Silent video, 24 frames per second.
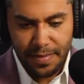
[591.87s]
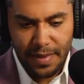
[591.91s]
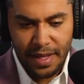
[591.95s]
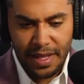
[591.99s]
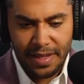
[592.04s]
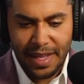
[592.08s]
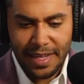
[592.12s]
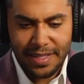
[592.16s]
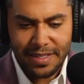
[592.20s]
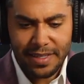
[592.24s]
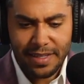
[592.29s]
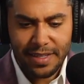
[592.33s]

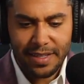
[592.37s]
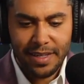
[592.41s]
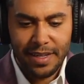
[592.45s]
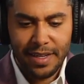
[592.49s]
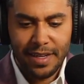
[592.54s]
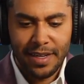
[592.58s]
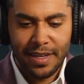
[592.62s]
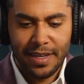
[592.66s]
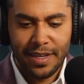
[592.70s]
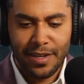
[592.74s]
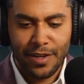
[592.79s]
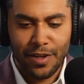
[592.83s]
And that's a
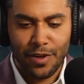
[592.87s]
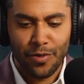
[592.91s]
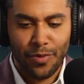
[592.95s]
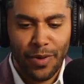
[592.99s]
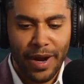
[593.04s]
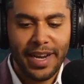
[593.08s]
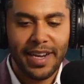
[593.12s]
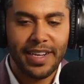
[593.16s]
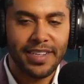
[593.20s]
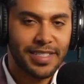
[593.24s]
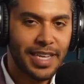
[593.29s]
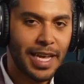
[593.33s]

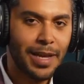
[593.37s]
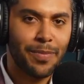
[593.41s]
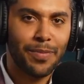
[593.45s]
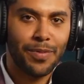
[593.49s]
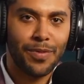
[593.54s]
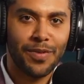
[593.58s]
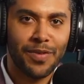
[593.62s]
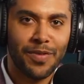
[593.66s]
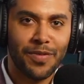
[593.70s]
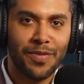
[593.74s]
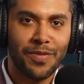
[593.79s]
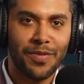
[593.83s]
great
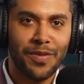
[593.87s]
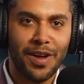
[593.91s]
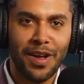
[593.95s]
example